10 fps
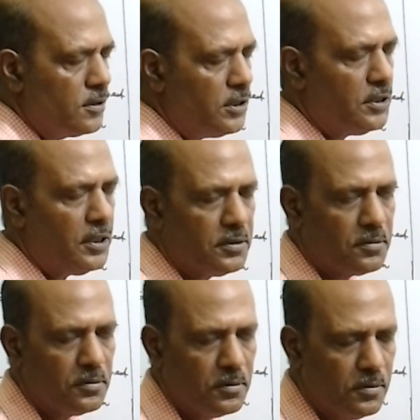in
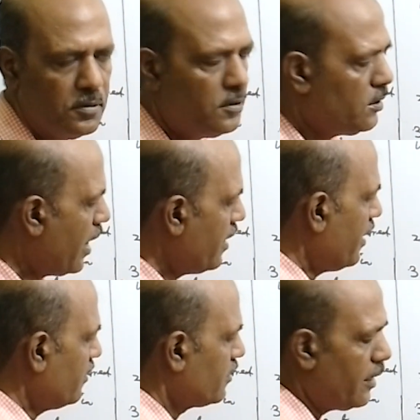this, right
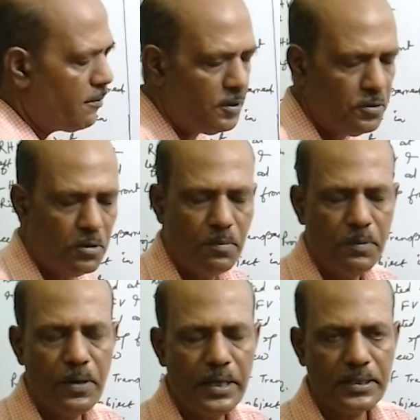hand side view will
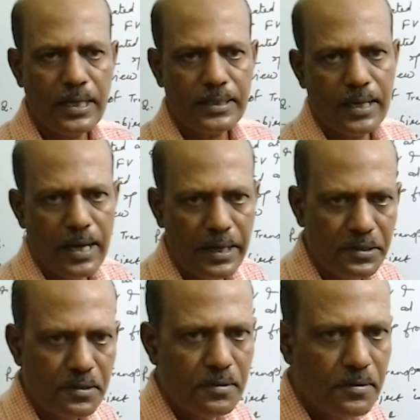be placed at the
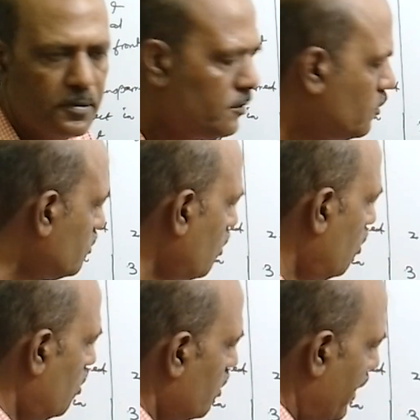right.
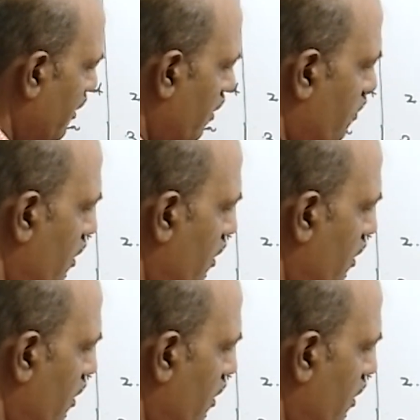So right of